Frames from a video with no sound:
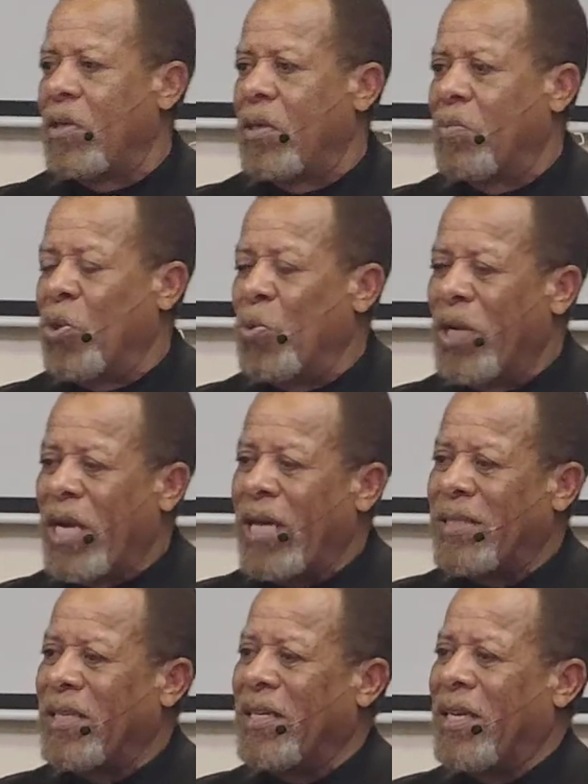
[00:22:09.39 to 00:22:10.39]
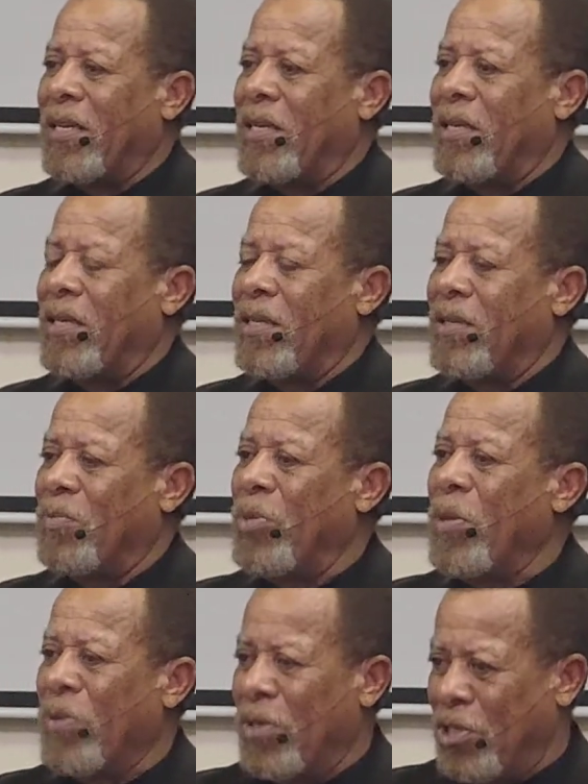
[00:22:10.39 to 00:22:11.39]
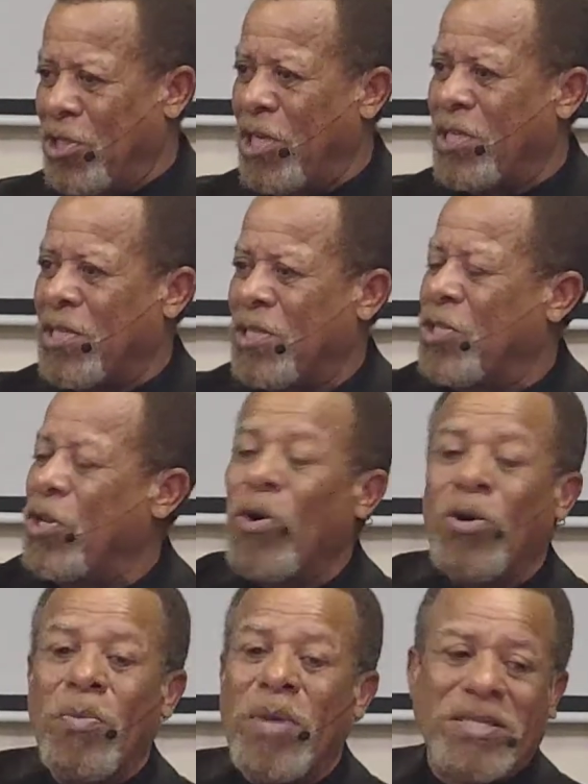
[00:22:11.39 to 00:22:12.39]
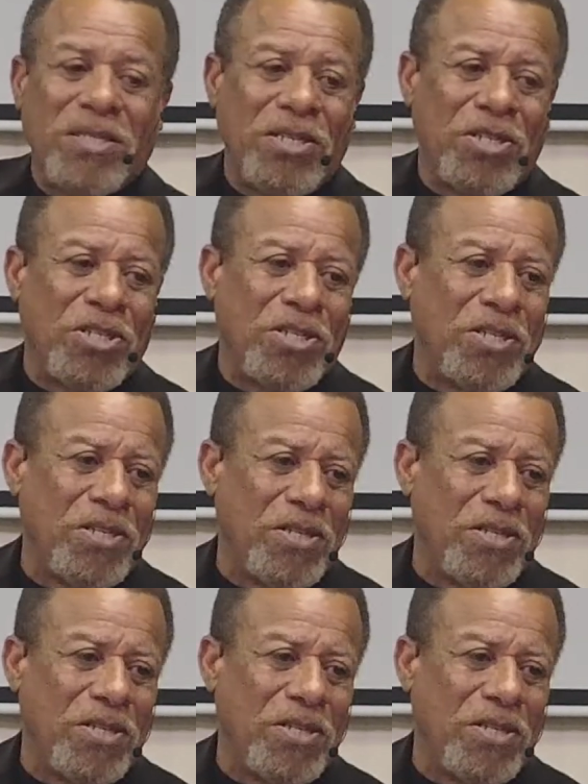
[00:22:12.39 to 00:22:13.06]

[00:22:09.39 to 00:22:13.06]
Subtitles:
But we got to get people to Jesus. The only message